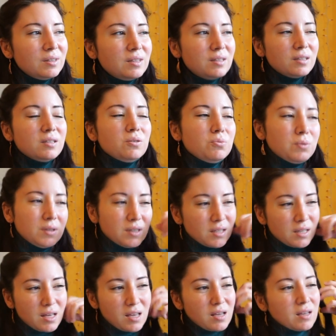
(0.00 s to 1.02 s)
this one's
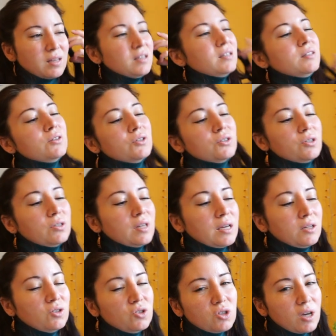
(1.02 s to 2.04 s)
like easier to
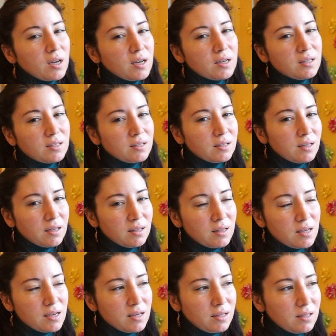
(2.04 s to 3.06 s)
digest, at
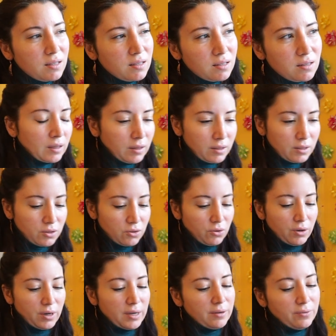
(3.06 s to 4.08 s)
least. The
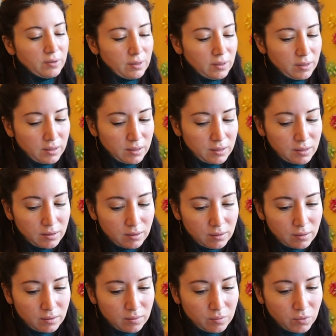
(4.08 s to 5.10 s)
story, I feel, is a
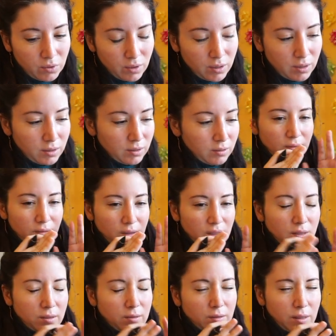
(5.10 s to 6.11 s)
little more,
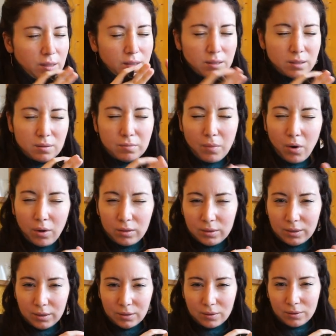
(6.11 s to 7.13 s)
it's
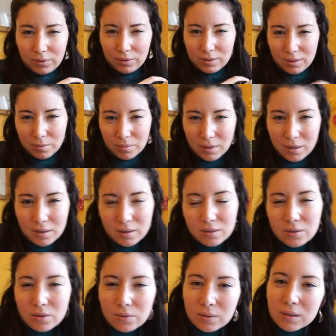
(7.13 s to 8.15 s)
smaller or something,
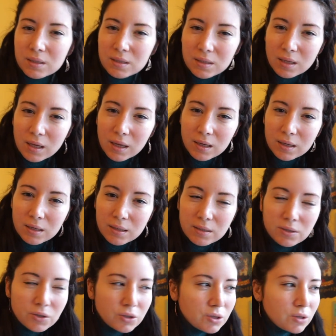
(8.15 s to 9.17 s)
so it's like
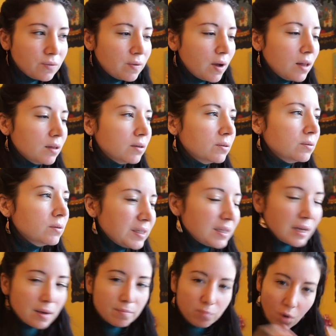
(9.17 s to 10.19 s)
easier to follow. It's
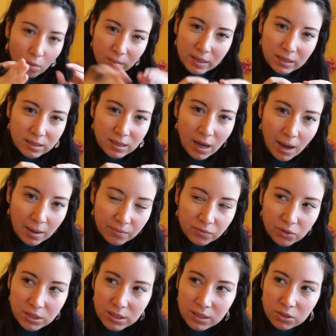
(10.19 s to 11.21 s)
like a moment in time
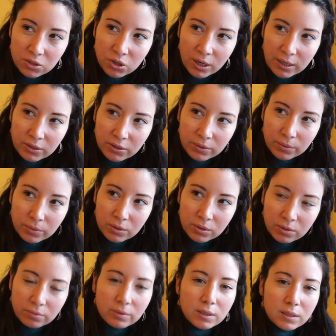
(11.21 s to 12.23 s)
versus trying to
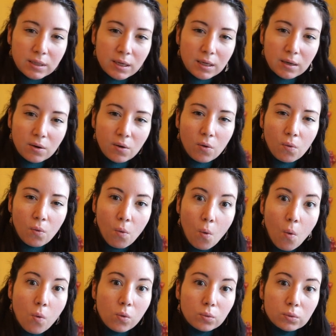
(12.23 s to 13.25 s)
squeeze like a
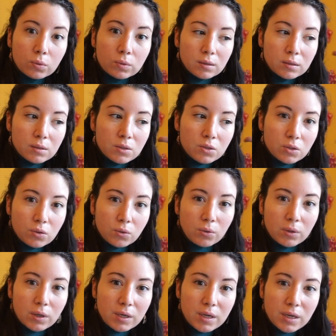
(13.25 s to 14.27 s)
whole
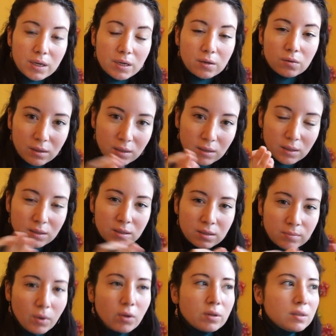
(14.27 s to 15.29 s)
story in a
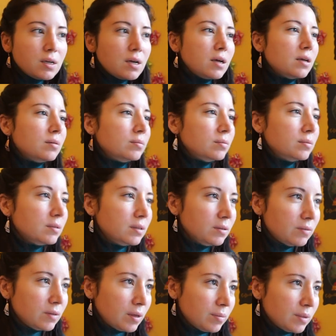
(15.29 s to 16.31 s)
small time,
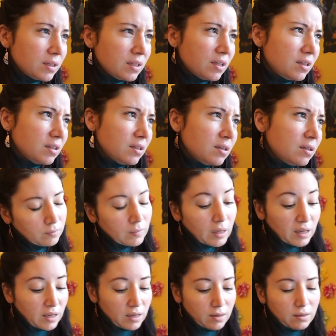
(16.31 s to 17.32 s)
if that makes sense.
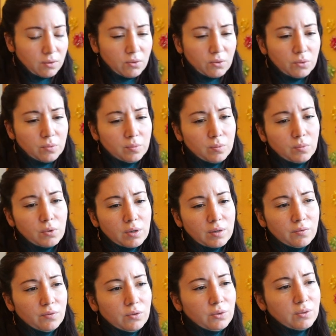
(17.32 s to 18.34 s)
It got a little more
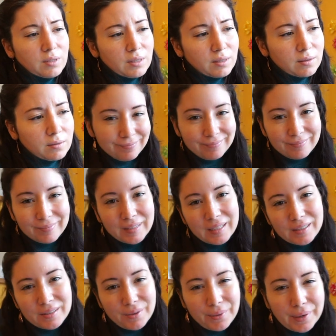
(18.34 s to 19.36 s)
confusing.
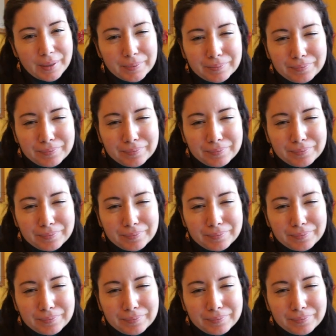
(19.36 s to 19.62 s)
It's okay.